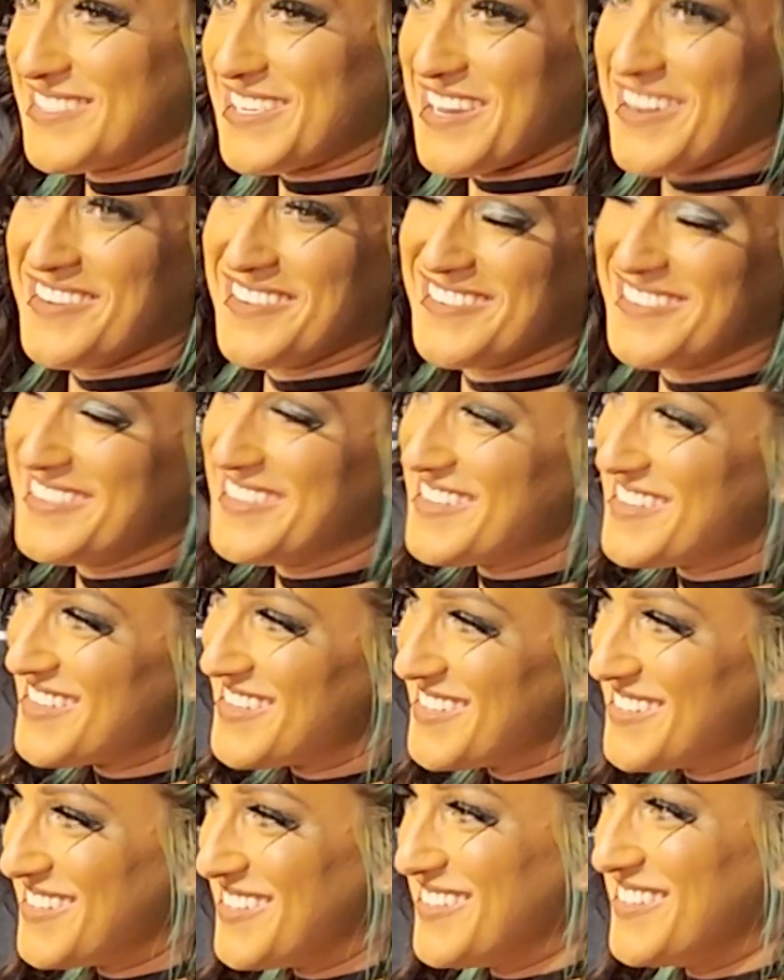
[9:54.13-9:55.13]
So.
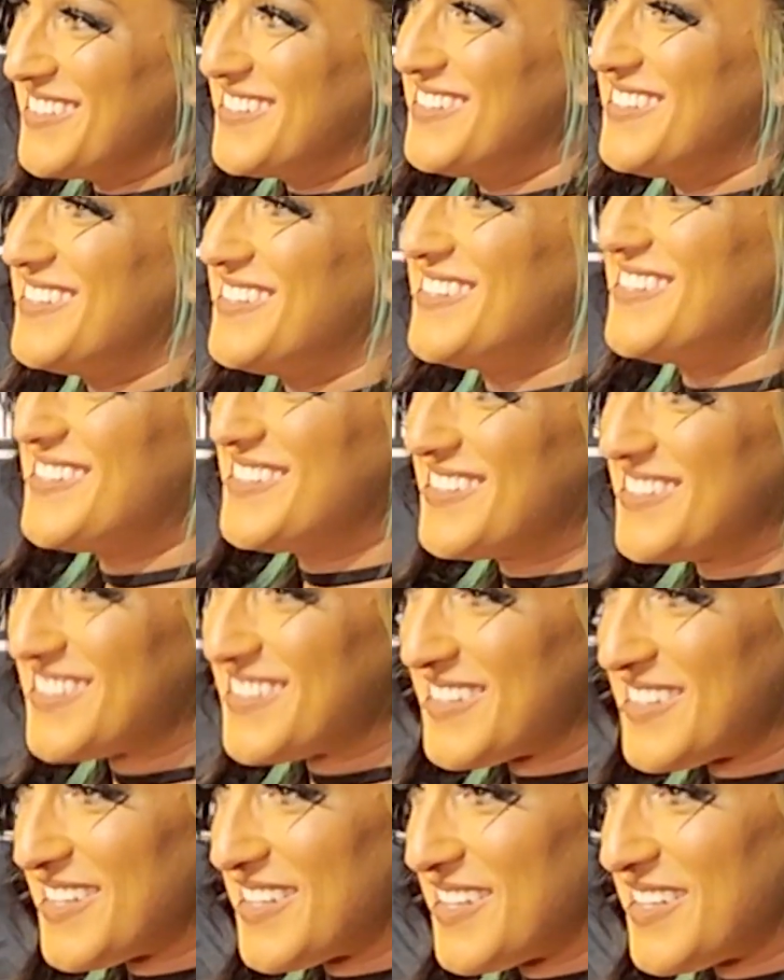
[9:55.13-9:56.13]
Do you feel like all
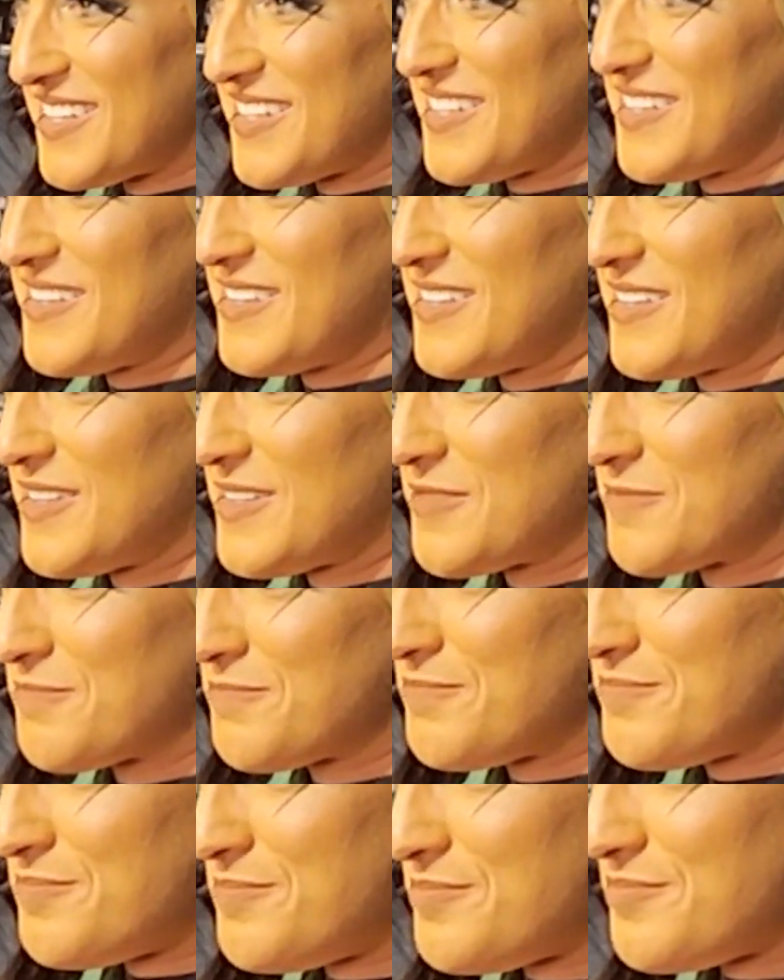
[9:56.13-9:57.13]
the turmoil that
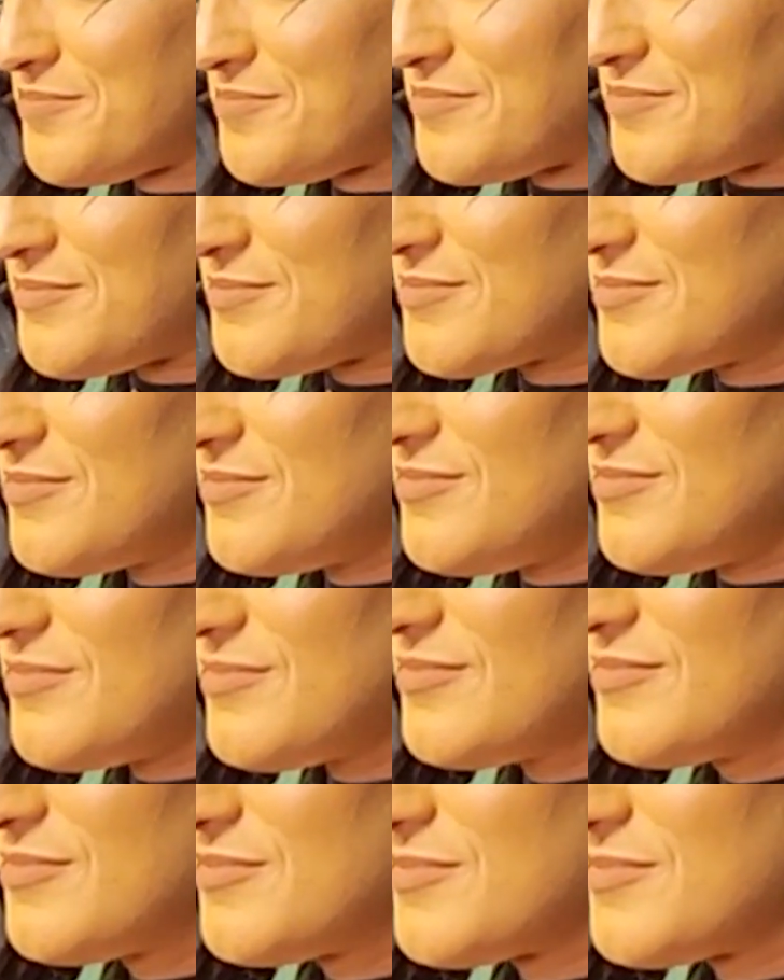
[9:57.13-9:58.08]
we've seen with the Outcasts